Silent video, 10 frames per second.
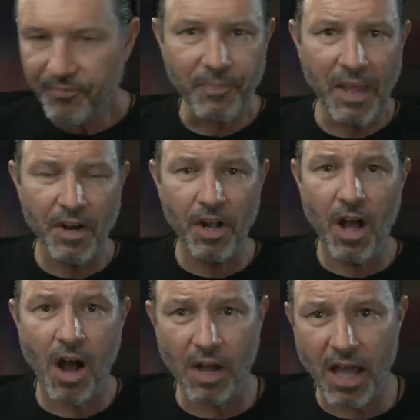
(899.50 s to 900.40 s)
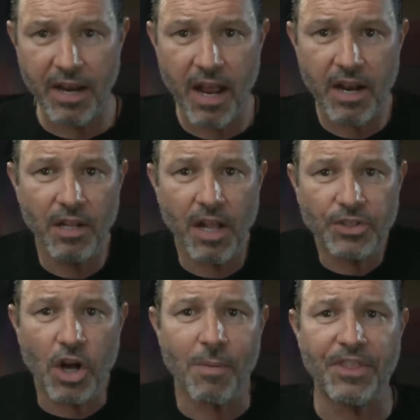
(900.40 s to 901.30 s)
You know, I'll, and, and I'll, I'll
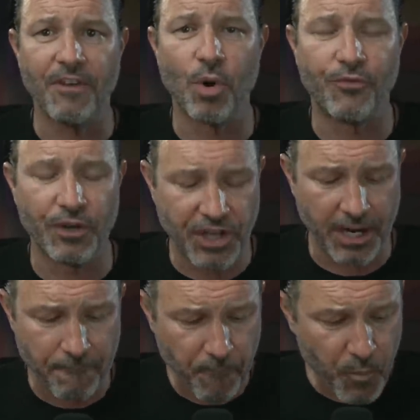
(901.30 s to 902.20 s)
talk about that more for a second.